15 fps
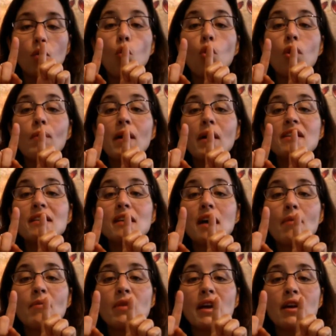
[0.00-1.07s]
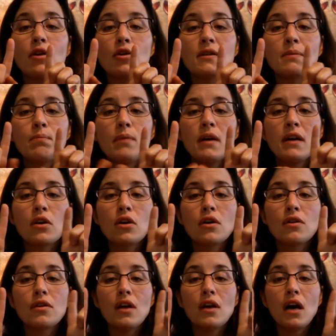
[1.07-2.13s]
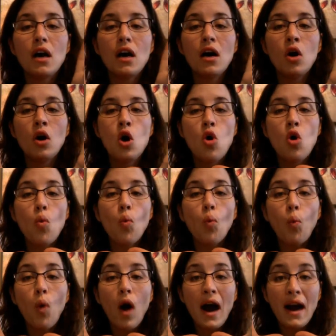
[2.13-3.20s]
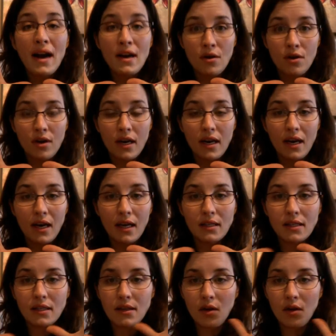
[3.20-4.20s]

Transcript: or my denominator is bigger, the wider it gets.